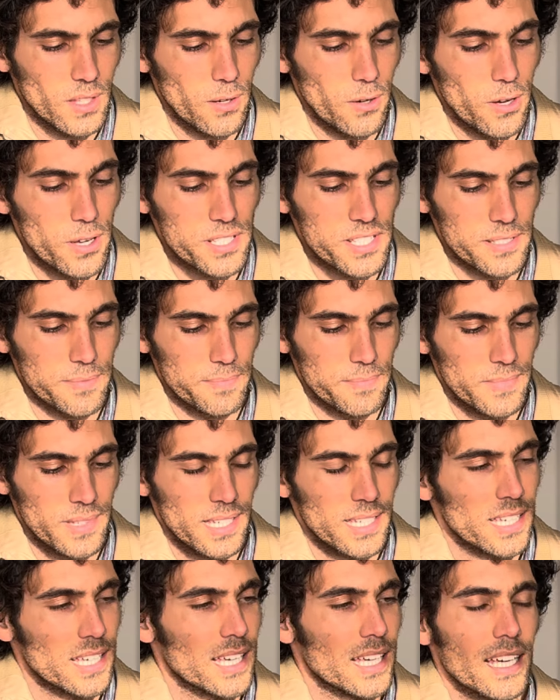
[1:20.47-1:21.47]
Awesome.
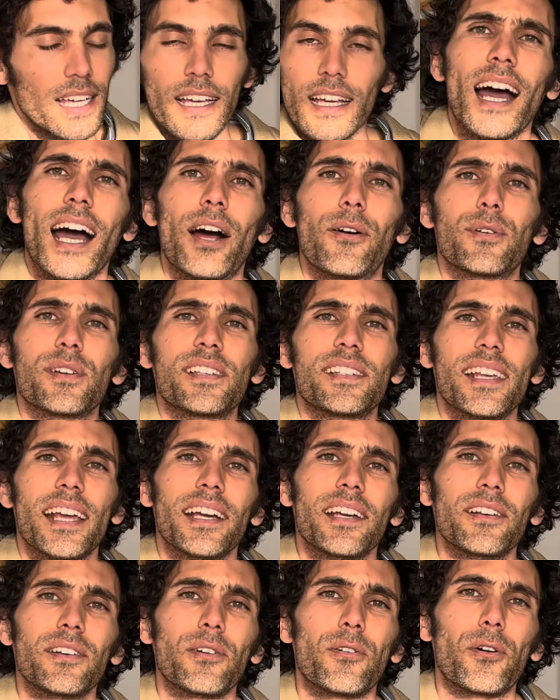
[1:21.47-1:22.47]
Our
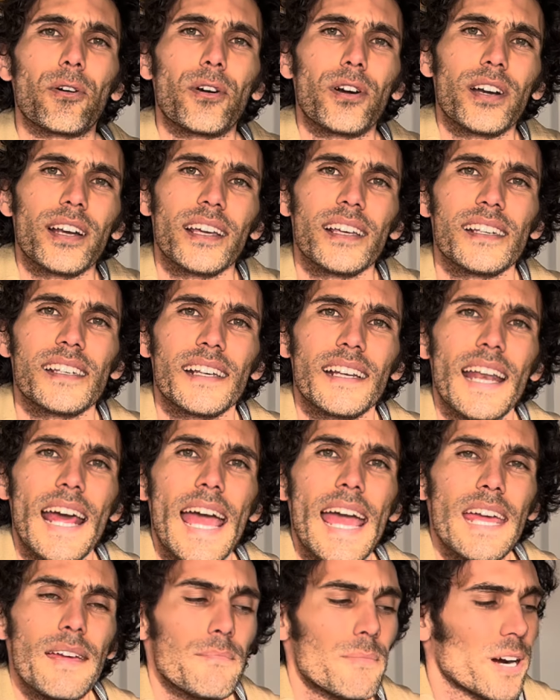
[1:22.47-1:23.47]
second chord is an
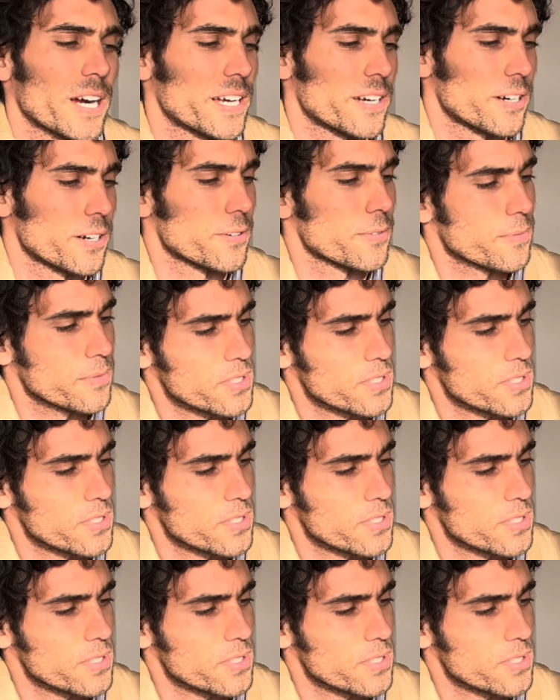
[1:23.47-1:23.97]
A minor.